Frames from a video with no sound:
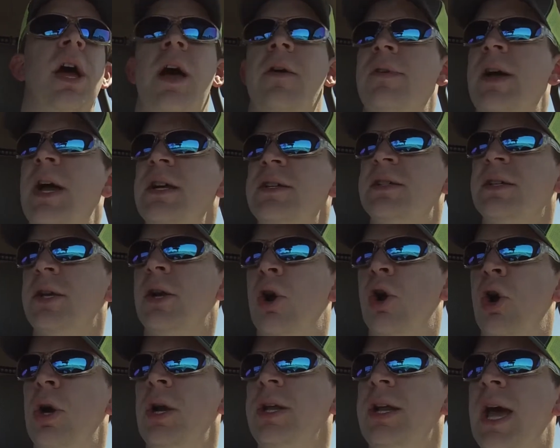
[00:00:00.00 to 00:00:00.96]
I've actually
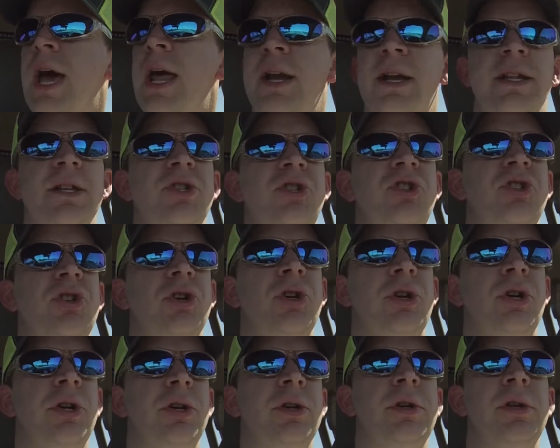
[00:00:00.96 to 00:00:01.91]
already got it
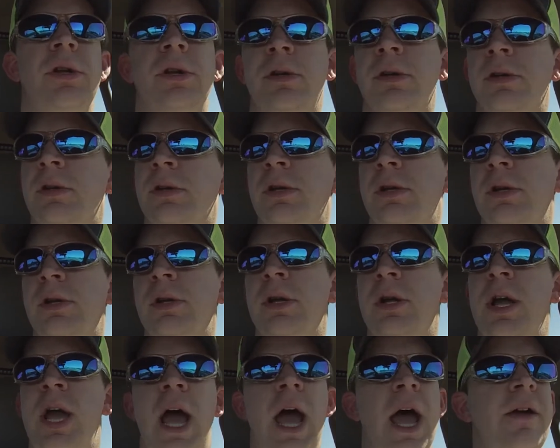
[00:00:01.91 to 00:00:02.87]
insured.
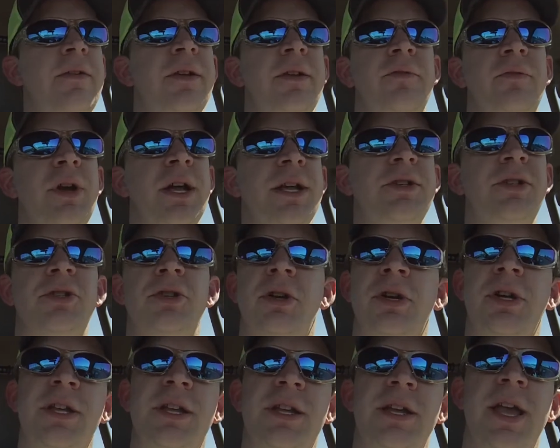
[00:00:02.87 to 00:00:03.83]
I haven't
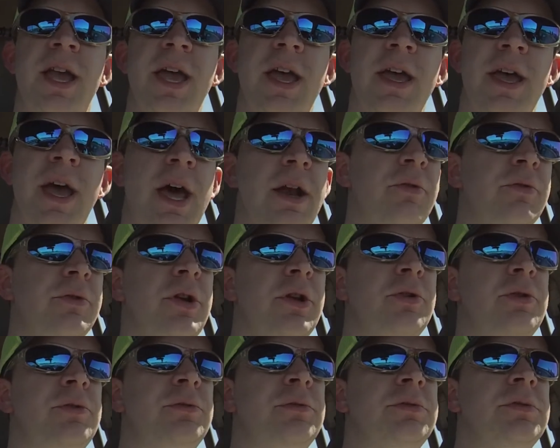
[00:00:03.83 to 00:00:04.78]
registered it yet. I don't
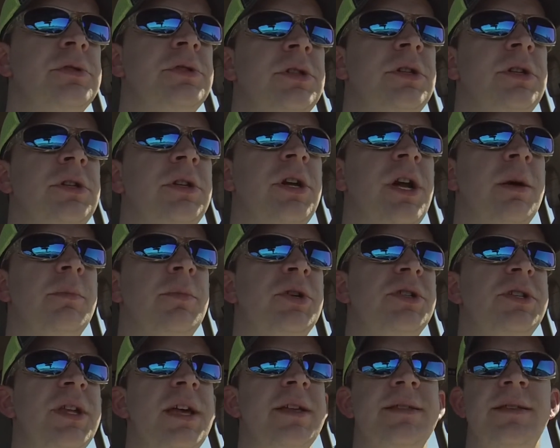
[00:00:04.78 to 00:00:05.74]
know how
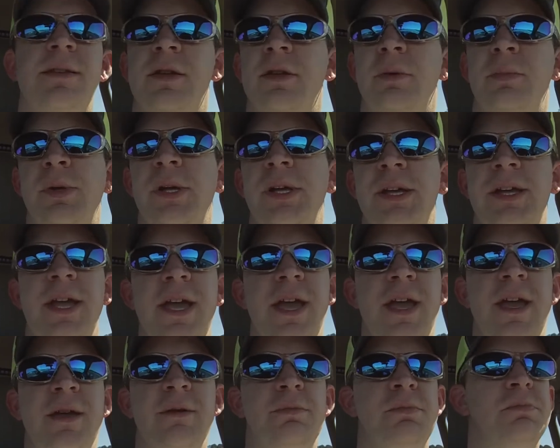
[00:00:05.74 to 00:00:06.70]
much that's going to be
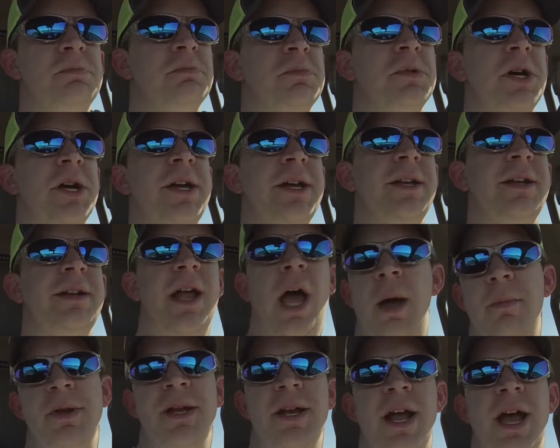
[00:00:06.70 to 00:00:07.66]
yet, but
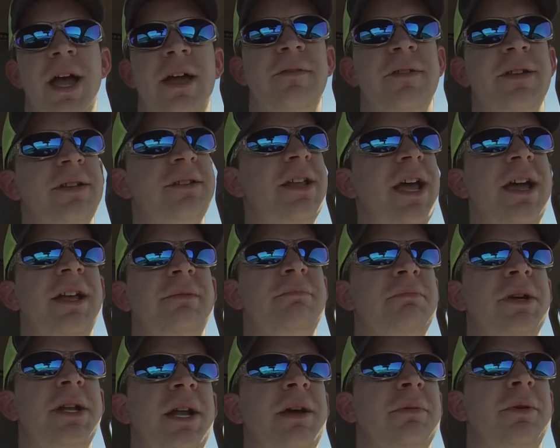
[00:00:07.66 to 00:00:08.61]
I mean, I haven't
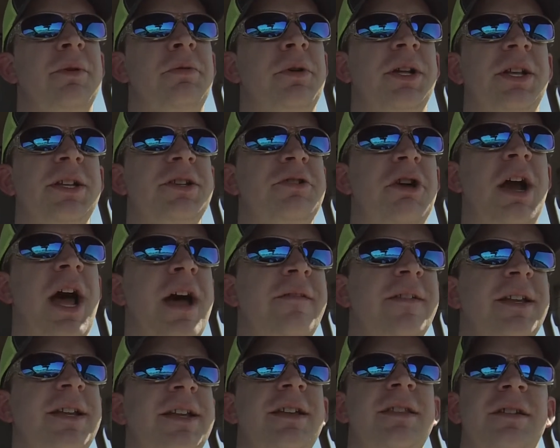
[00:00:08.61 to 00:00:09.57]
been able to really drive
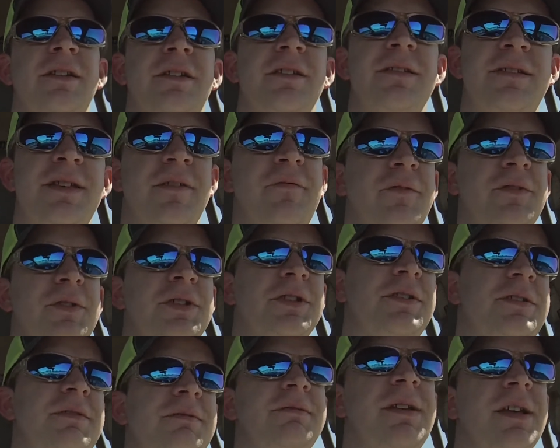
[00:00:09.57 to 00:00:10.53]
it either, except for
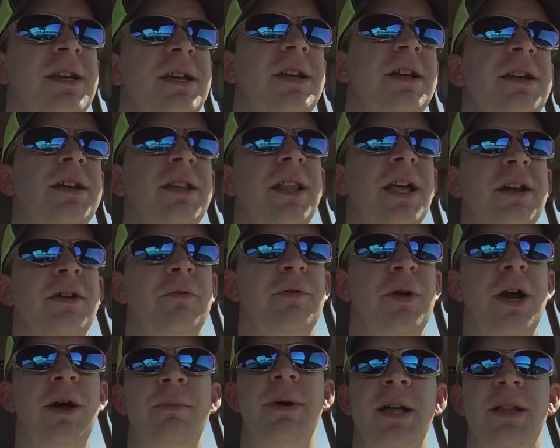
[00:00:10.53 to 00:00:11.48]
just like
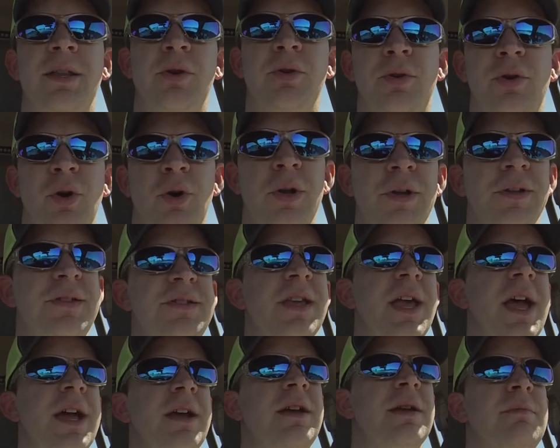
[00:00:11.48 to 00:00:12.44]
around my little
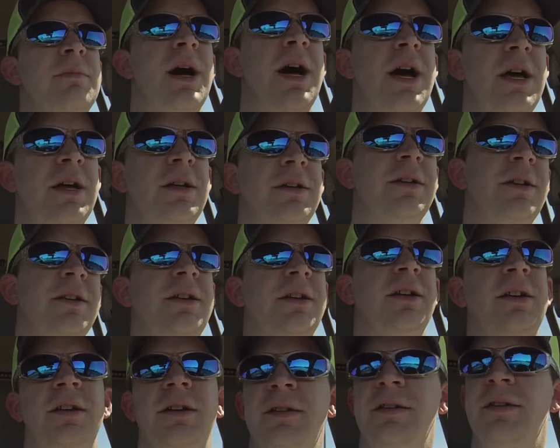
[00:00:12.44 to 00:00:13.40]
cul-de-sac in my
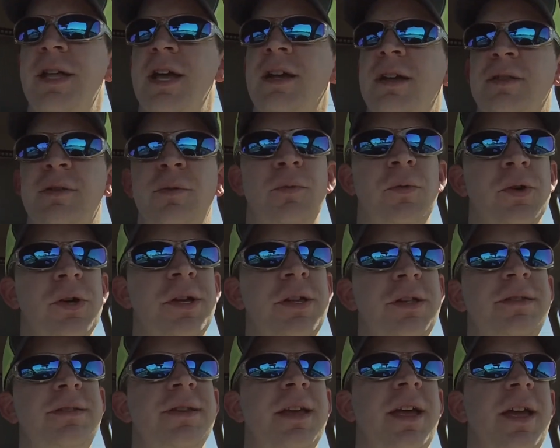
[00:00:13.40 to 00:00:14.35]
neck of the
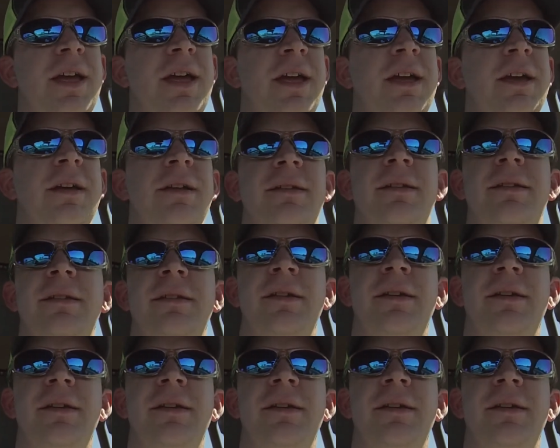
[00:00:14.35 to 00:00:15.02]
woods, and